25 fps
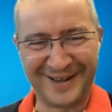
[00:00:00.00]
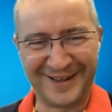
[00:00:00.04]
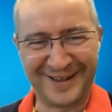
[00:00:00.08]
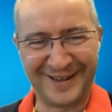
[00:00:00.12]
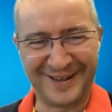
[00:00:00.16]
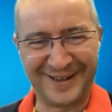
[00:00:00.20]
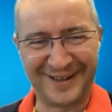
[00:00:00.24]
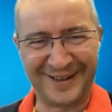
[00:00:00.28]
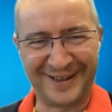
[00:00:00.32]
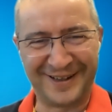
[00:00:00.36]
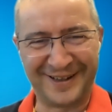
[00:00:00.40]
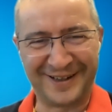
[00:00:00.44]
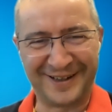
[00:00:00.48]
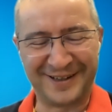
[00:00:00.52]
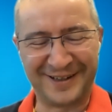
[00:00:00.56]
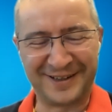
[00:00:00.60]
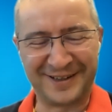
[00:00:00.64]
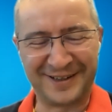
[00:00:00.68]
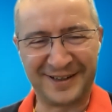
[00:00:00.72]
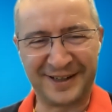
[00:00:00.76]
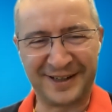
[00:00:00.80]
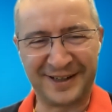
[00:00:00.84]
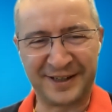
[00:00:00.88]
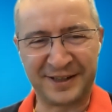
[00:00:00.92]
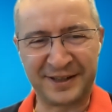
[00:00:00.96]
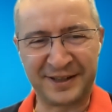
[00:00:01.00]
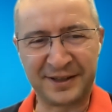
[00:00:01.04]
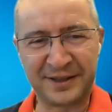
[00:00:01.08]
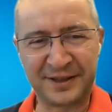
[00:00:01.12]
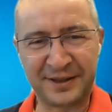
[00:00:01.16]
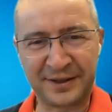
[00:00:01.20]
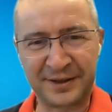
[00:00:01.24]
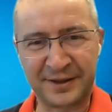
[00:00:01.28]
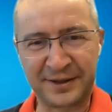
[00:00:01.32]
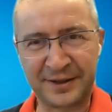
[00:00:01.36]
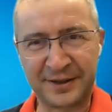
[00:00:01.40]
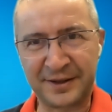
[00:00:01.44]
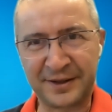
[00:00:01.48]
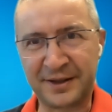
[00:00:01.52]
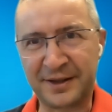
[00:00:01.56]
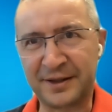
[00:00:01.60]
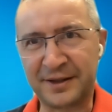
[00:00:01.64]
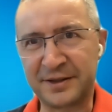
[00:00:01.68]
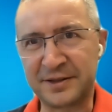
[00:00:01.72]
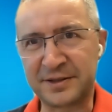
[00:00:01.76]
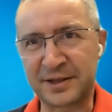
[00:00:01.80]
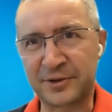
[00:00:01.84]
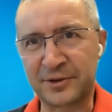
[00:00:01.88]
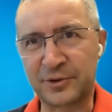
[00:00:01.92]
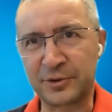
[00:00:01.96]

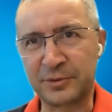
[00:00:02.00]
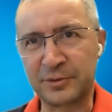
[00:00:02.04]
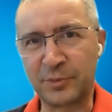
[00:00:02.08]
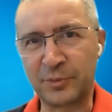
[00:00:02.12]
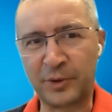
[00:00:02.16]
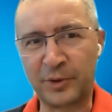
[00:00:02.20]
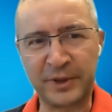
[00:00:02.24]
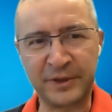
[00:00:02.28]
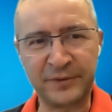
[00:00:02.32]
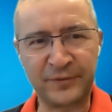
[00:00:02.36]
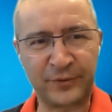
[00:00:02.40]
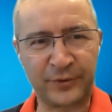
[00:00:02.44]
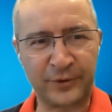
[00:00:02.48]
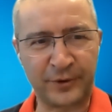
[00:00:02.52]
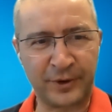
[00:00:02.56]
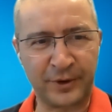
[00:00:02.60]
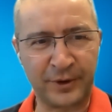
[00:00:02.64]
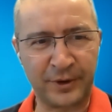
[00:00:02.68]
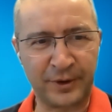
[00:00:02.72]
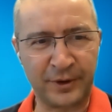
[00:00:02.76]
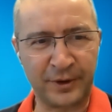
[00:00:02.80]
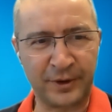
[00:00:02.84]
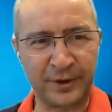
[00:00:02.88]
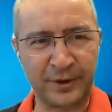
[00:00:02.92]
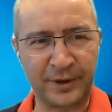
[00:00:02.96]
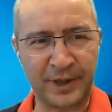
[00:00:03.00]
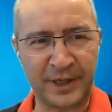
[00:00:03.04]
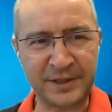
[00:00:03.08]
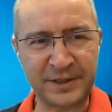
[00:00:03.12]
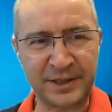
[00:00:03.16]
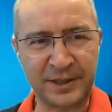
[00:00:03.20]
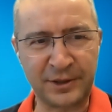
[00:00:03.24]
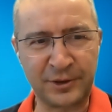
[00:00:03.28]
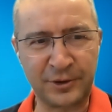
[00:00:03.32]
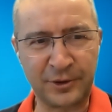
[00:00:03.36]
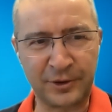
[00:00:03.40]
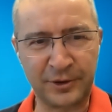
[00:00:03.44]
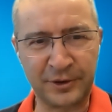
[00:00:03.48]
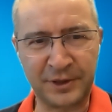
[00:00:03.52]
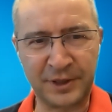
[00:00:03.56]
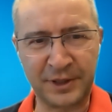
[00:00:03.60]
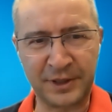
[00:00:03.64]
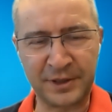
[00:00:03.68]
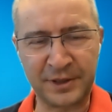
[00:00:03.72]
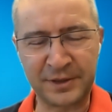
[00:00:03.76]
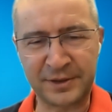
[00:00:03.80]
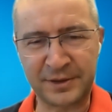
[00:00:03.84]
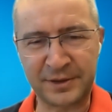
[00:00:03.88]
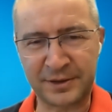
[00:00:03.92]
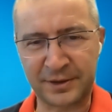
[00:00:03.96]
It's a good moment for asking the
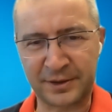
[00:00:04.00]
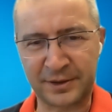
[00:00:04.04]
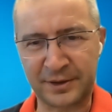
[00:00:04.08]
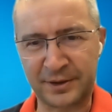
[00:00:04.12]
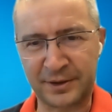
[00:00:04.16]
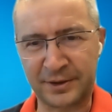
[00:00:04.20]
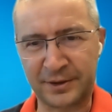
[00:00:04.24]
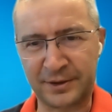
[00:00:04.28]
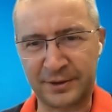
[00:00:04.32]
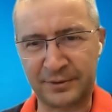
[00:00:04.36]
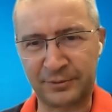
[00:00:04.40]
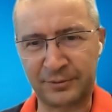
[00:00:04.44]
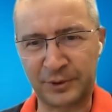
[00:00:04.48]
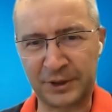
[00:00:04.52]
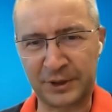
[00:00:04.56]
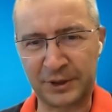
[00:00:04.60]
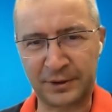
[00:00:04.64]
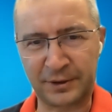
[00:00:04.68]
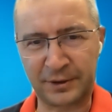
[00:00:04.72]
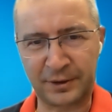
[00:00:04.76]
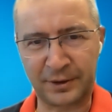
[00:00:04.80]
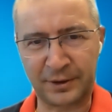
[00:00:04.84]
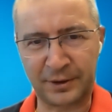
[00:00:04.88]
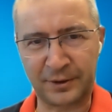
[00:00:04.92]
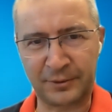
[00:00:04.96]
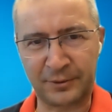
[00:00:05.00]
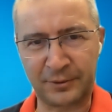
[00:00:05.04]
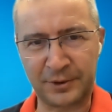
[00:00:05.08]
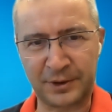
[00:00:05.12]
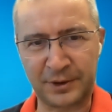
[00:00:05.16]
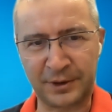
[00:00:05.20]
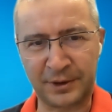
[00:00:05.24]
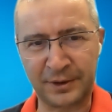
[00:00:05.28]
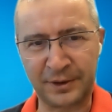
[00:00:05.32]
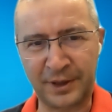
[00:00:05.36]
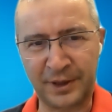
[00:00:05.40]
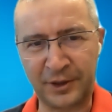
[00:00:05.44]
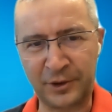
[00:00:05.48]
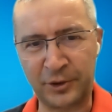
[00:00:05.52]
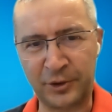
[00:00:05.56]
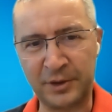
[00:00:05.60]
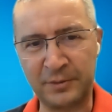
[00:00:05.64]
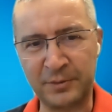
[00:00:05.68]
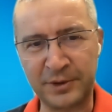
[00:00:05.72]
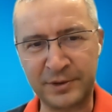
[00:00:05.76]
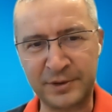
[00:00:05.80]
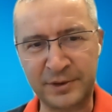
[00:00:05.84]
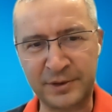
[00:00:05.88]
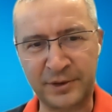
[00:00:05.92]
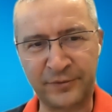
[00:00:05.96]
audience with an
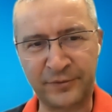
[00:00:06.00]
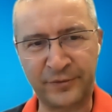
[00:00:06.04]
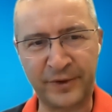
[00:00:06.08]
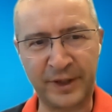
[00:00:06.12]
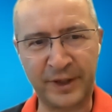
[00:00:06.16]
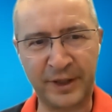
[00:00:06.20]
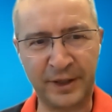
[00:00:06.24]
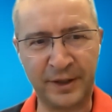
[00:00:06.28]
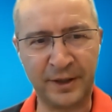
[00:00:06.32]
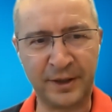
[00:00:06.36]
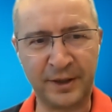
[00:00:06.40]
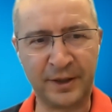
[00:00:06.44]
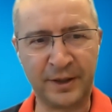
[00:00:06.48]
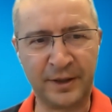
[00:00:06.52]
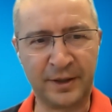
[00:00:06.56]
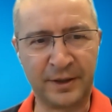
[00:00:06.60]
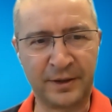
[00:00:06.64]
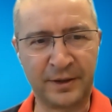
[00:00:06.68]
anonymous survey